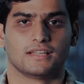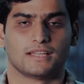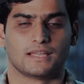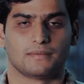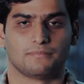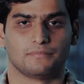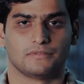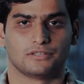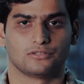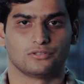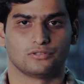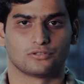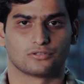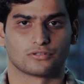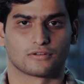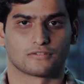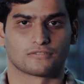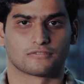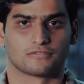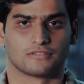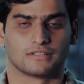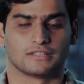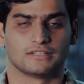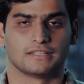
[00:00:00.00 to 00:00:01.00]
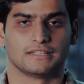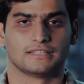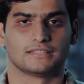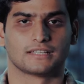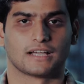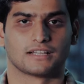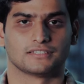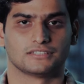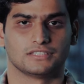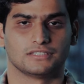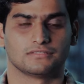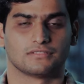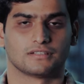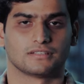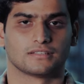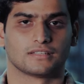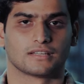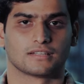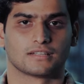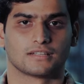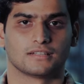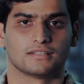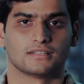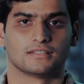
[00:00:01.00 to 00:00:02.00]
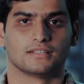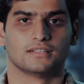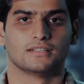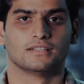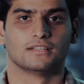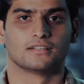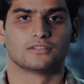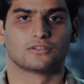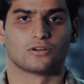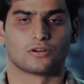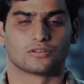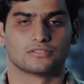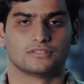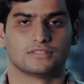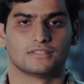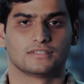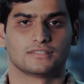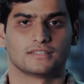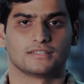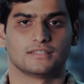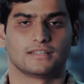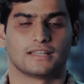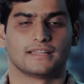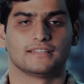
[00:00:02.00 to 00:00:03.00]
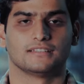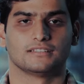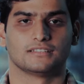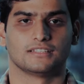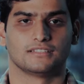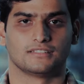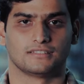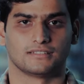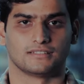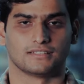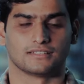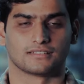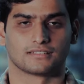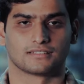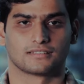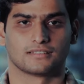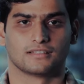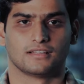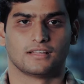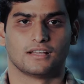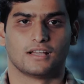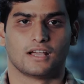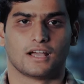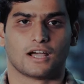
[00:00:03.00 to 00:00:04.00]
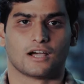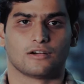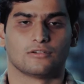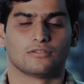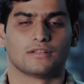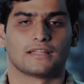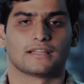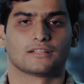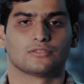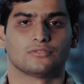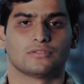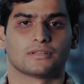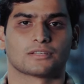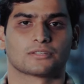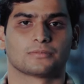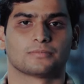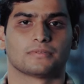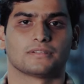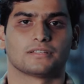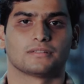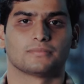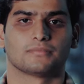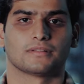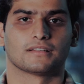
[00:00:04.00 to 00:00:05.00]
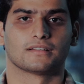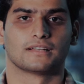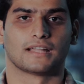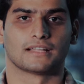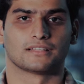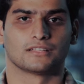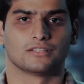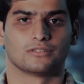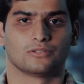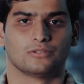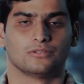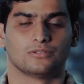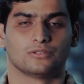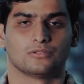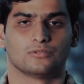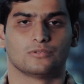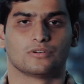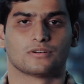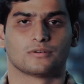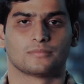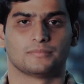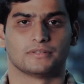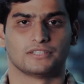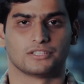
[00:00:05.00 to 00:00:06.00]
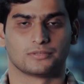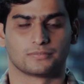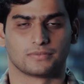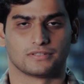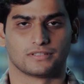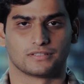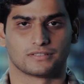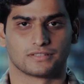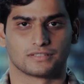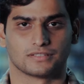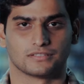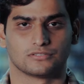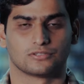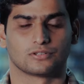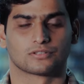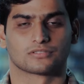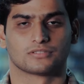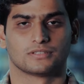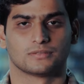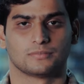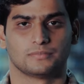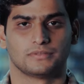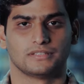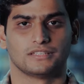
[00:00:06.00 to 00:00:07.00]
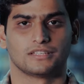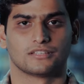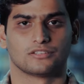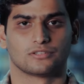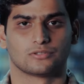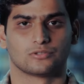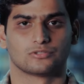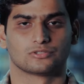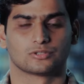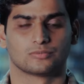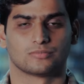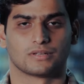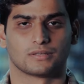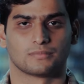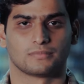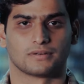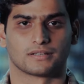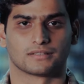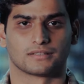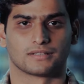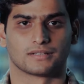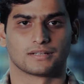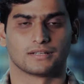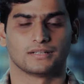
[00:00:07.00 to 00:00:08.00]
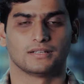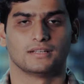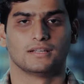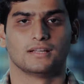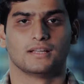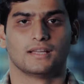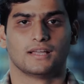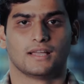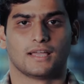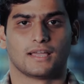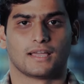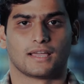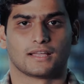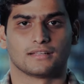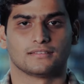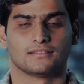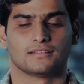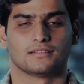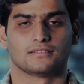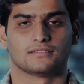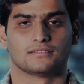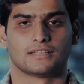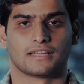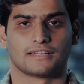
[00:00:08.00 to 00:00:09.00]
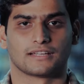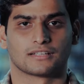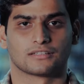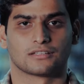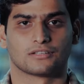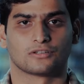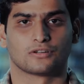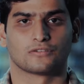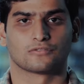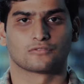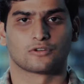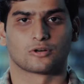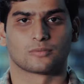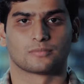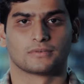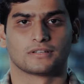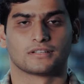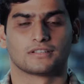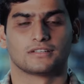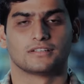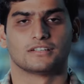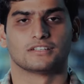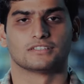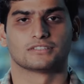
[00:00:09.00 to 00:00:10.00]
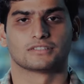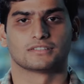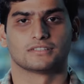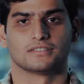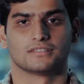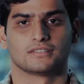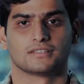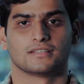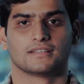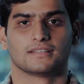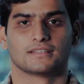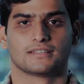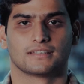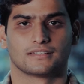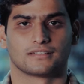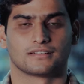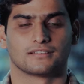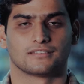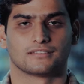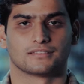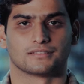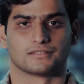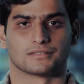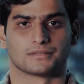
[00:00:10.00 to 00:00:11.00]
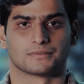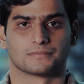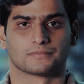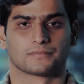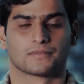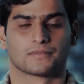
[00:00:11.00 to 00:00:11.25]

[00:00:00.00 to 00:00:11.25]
MAQ Software, Hitachi Vantara, Cognizant and TCS. I would like to express my gratitude to our principal sir, Dr. P. Santosh Kumar Patra and Director of Corporate Relations, Kiran sir.